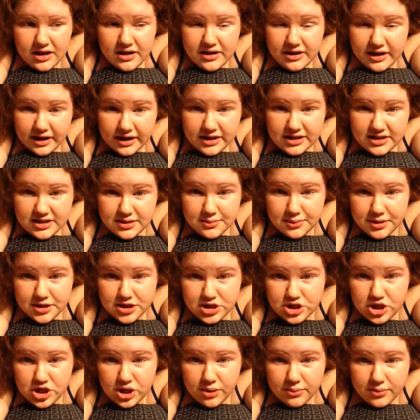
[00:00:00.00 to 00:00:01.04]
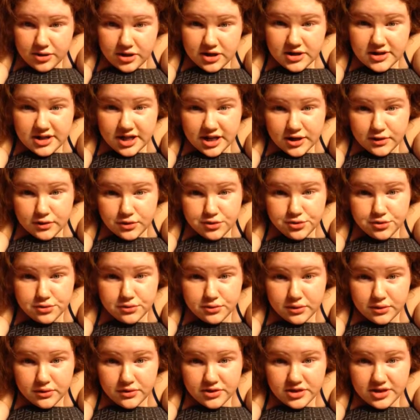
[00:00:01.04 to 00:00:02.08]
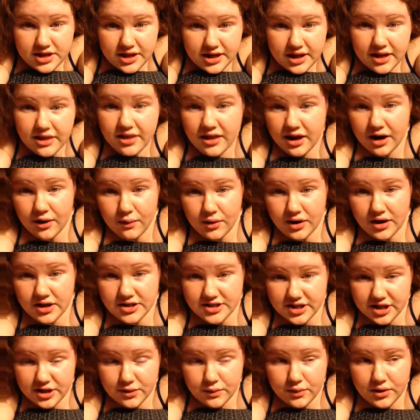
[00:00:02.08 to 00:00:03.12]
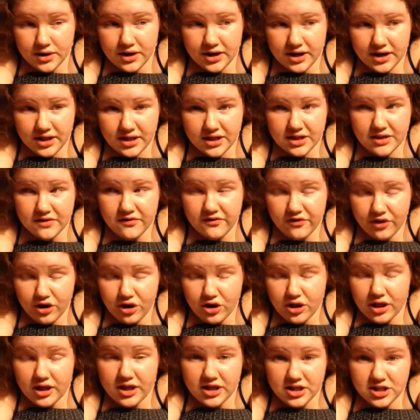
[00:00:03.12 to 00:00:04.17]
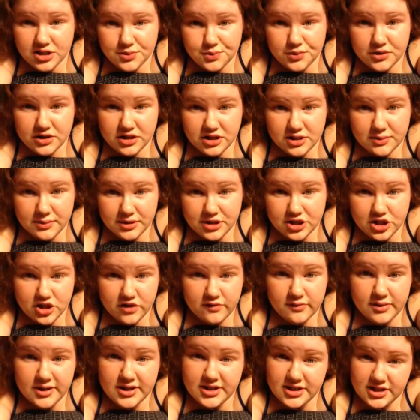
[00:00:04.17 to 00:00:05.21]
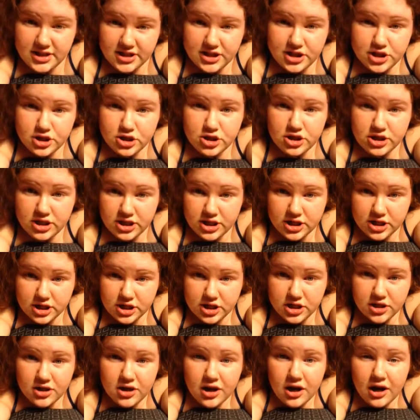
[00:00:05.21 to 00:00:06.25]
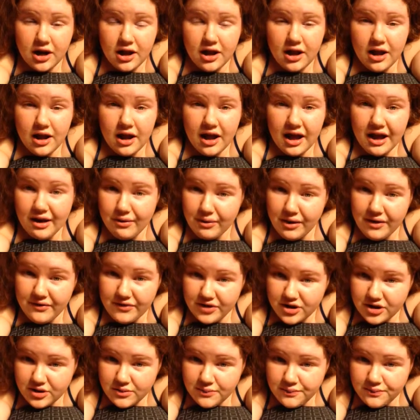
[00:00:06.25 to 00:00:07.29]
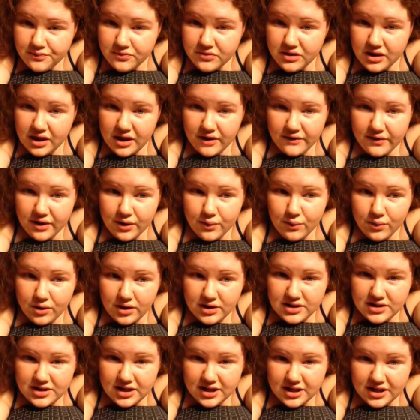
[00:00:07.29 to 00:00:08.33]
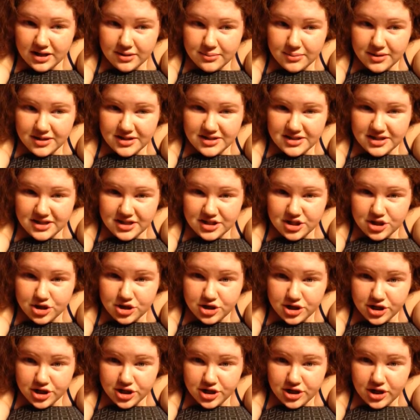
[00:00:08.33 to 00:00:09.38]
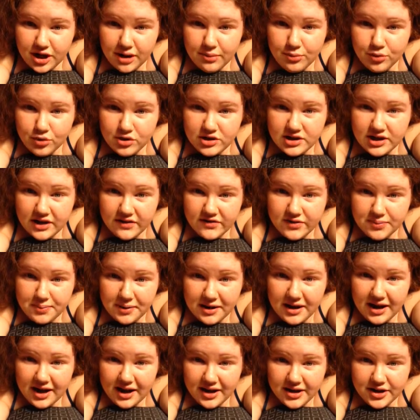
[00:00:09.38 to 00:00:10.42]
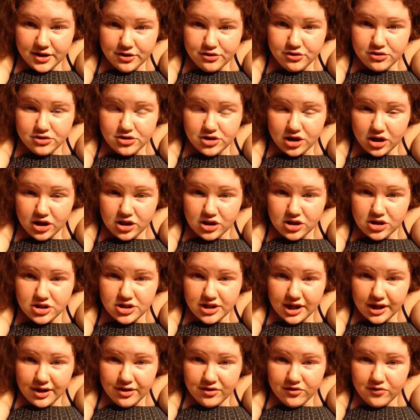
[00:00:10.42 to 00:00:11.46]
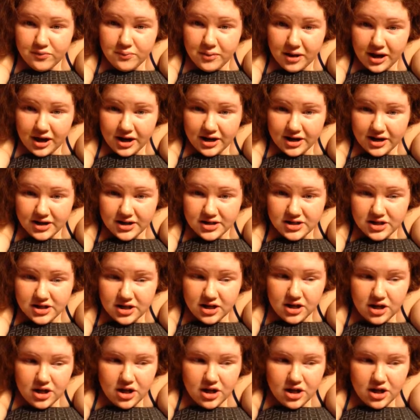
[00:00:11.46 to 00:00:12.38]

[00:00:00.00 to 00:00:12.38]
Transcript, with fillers: next semester i'm going to take one through Roane State, and then i want to take one in the fall and spring semester of my senior year however if I want to take it my senior year, I'm going to have to pay $800 out of pocket,